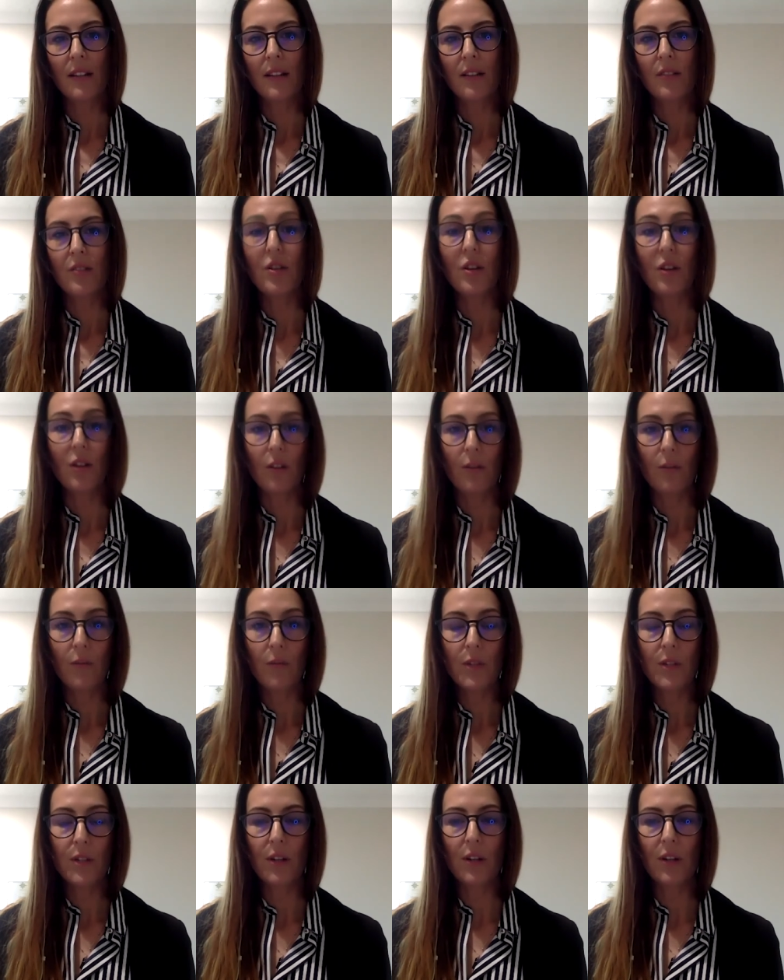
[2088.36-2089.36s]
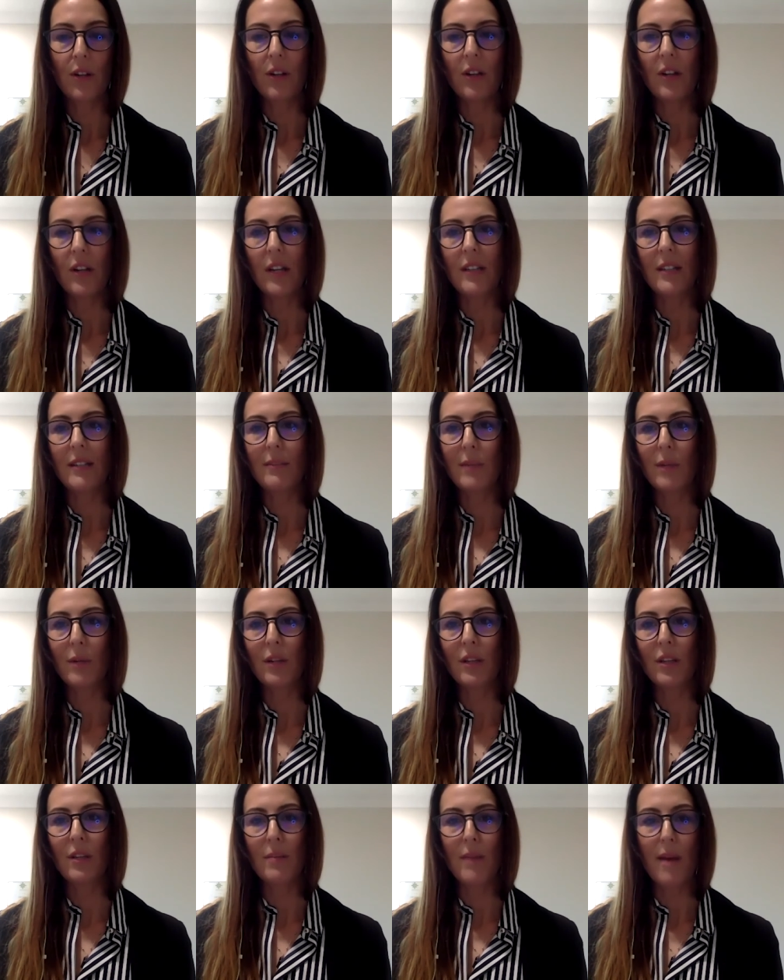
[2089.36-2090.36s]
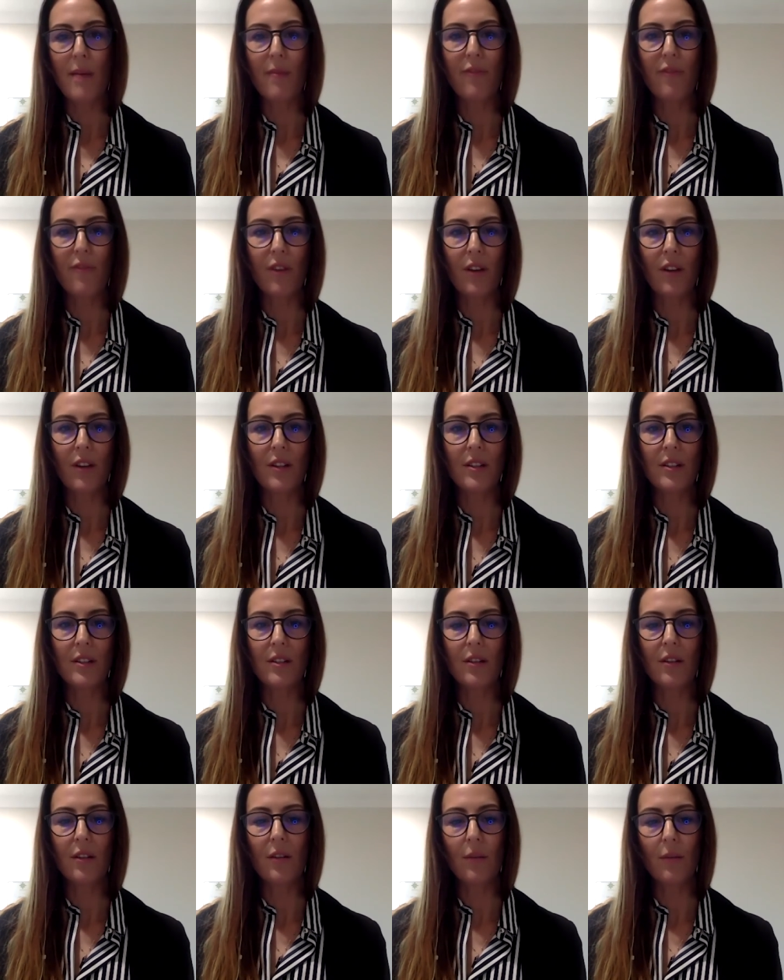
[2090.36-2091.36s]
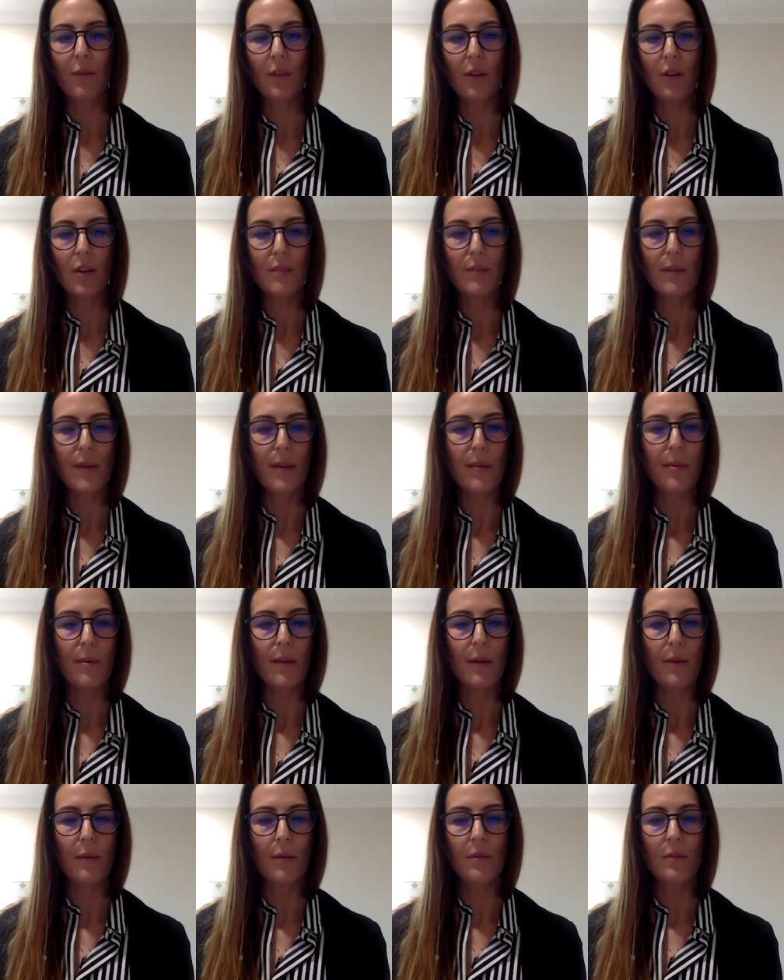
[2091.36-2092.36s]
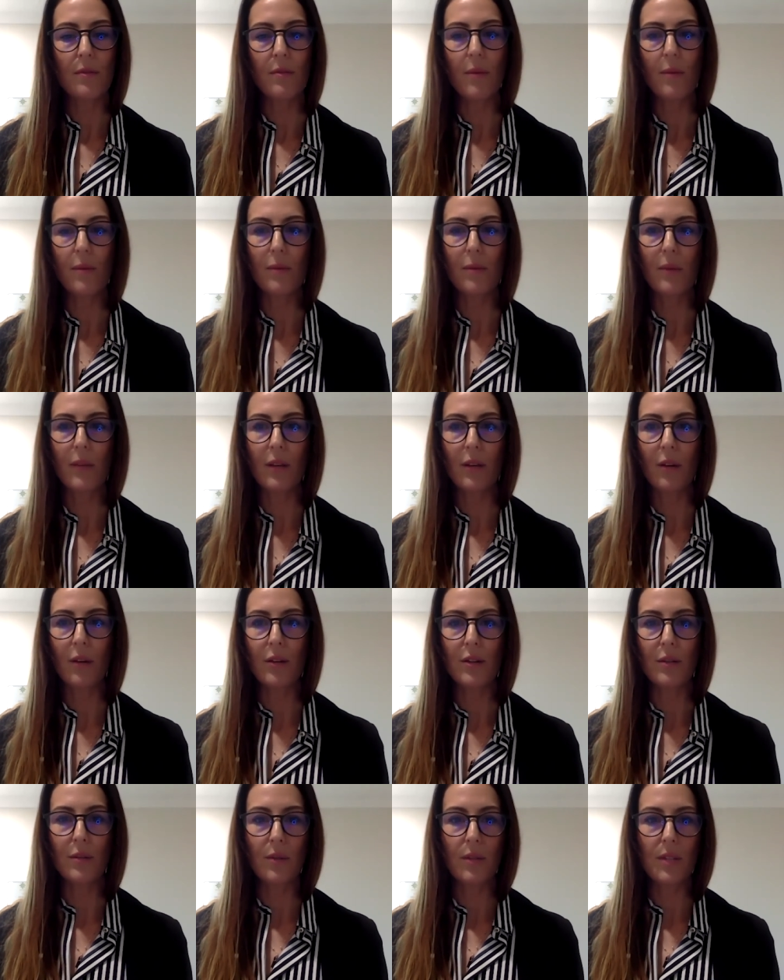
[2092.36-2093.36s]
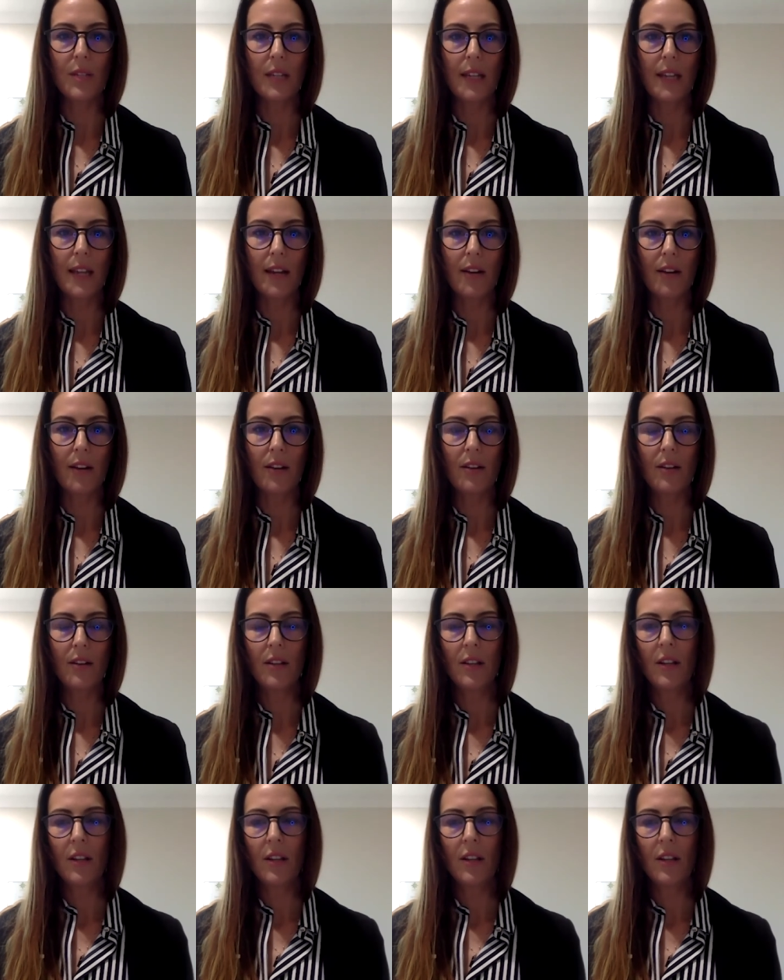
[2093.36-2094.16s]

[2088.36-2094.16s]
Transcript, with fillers: new. So it's building them up first. So with those people, I wouldn't probably go towards a keto.